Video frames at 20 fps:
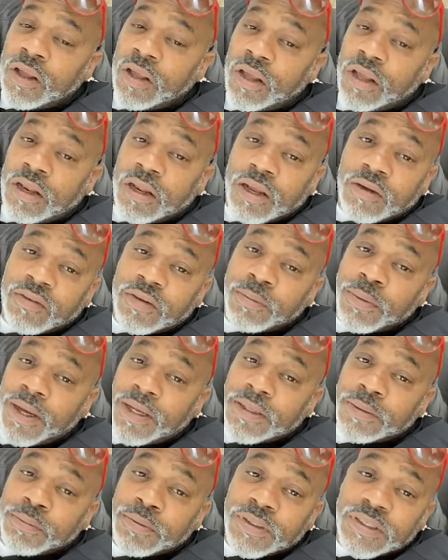And
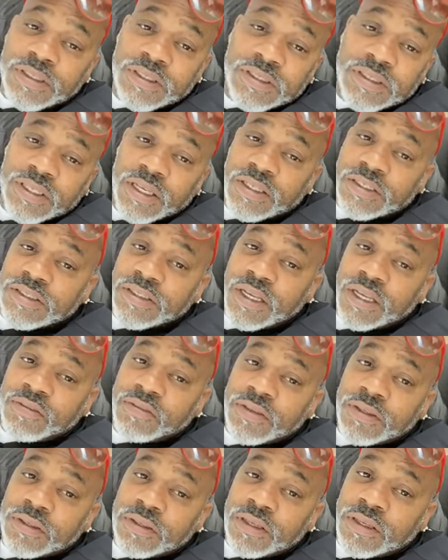everybody, please stay safe.
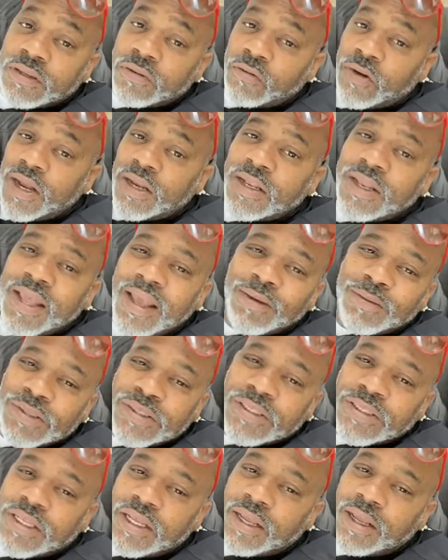And right now is
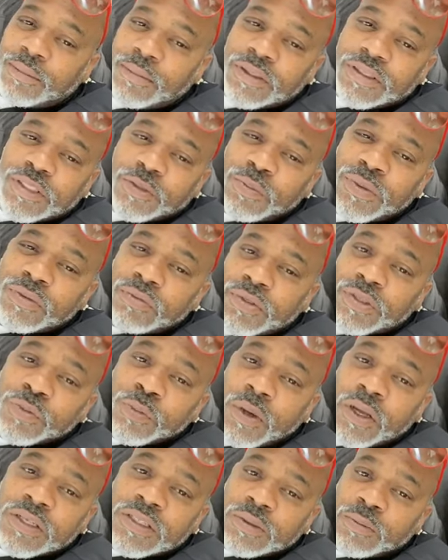the time to just be
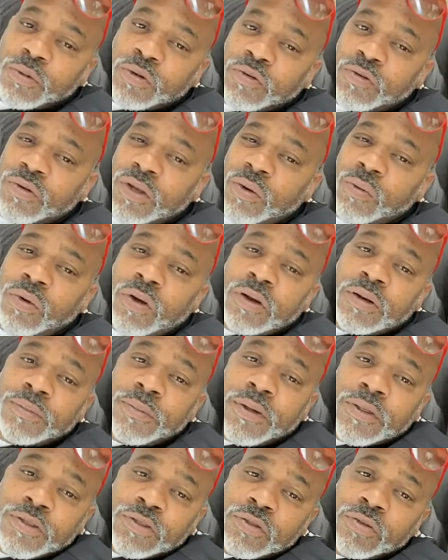responsible. If you ain't worried
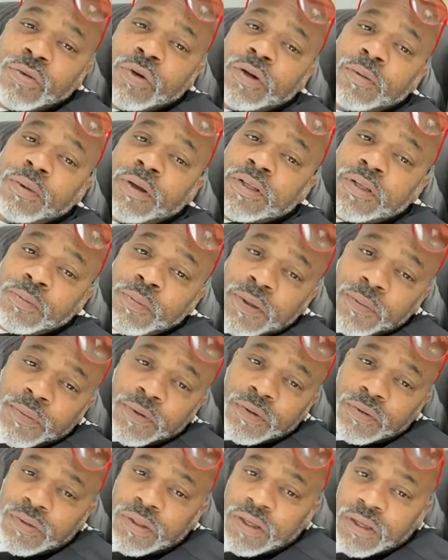about you, worry about the people
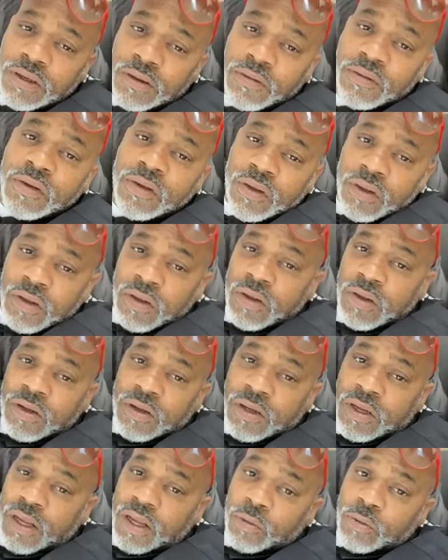you love
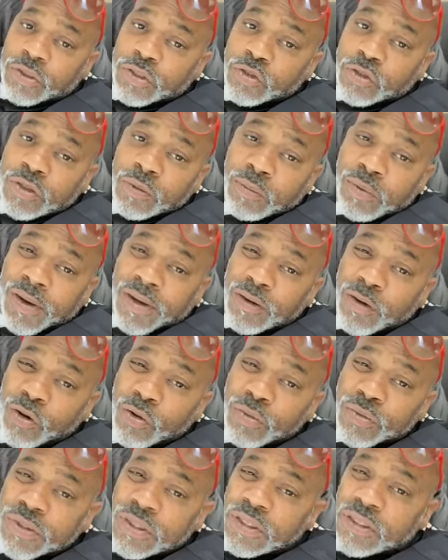and what you could bring
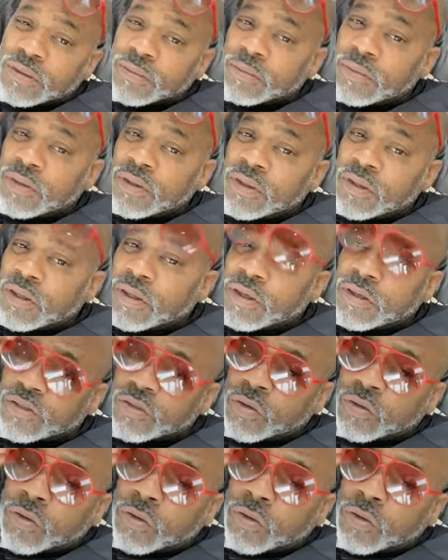home to them. So